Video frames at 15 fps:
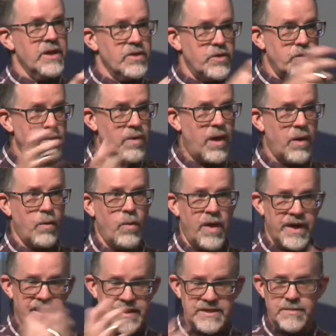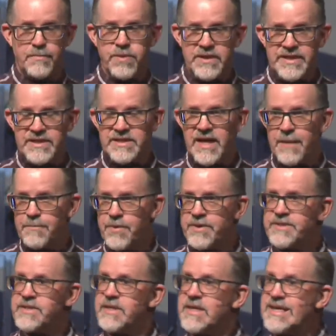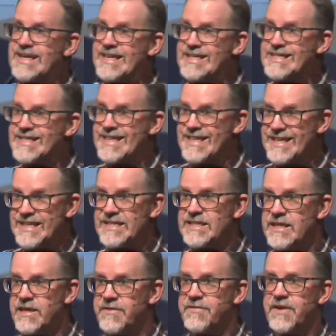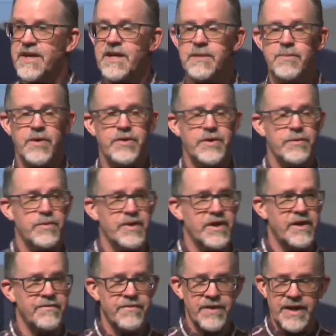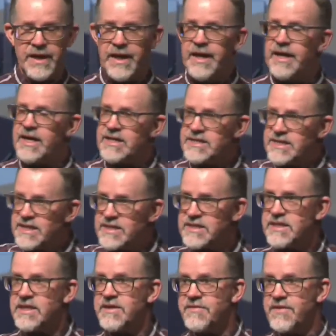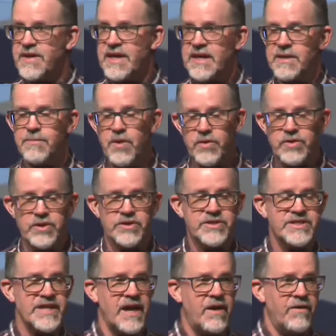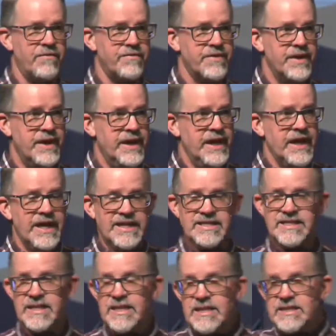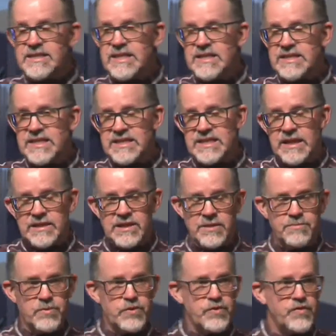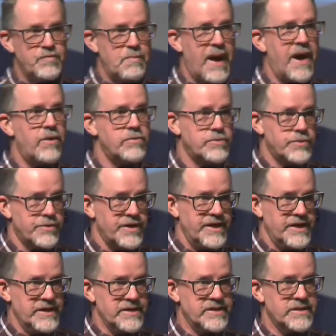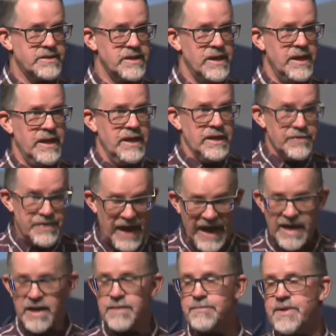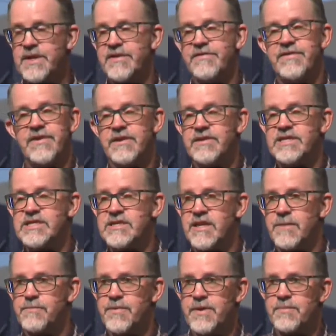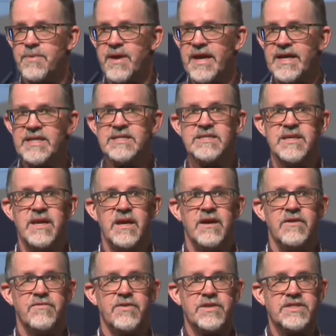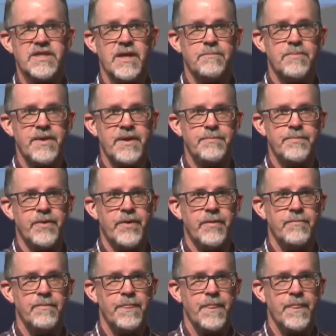you are wanting to please that person, and it's easy to forget about your recovery. It's easy to forget about yourself. It's easy to move boundaries. That can be a very slippery place for some people.